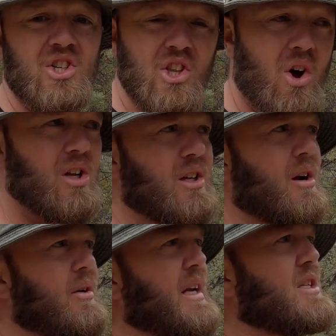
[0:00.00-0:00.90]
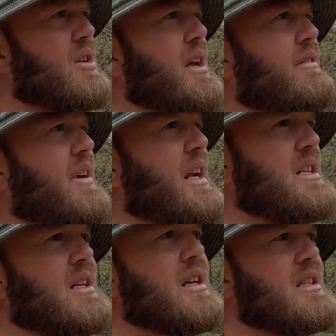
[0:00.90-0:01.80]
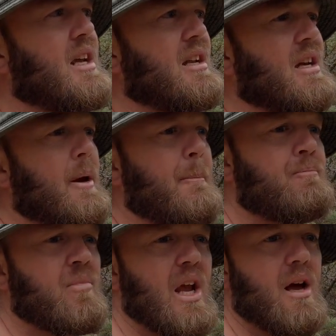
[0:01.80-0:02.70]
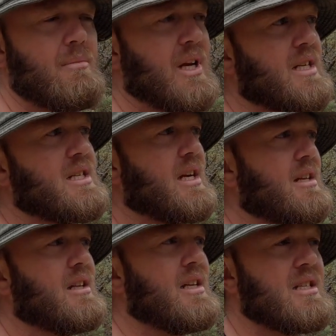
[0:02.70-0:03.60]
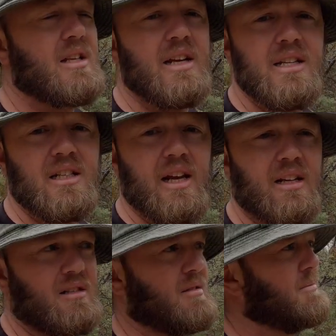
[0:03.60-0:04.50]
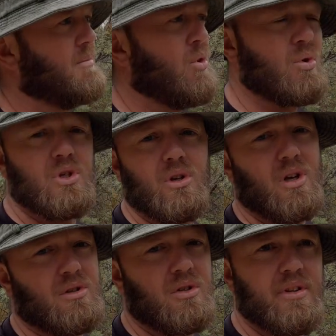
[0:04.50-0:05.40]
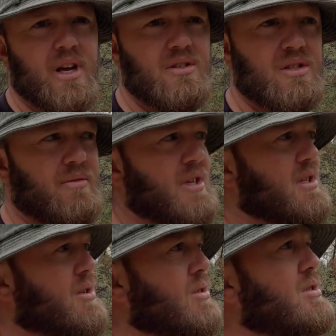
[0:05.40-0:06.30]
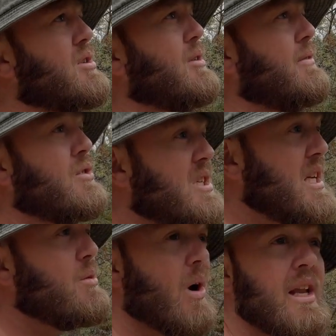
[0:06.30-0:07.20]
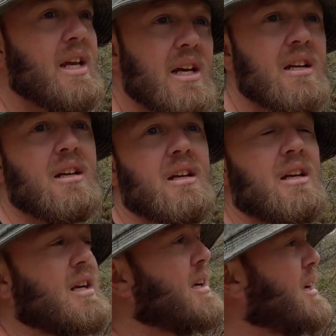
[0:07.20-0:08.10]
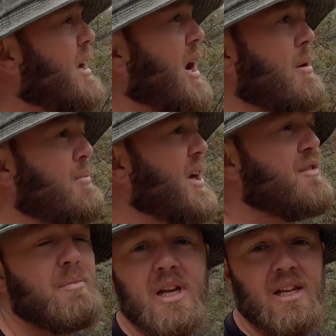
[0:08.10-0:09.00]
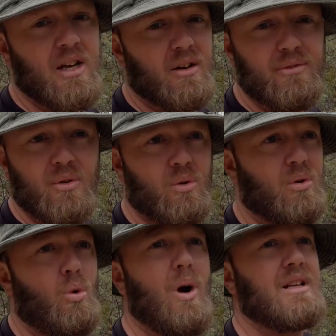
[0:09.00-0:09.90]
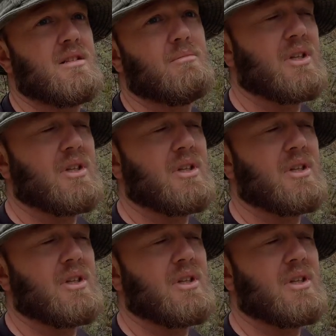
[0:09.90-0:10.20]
start growing. So they're very scarce, and it's said that these trees get also close to thousands of years old. So if you see one here, they've been here for quite some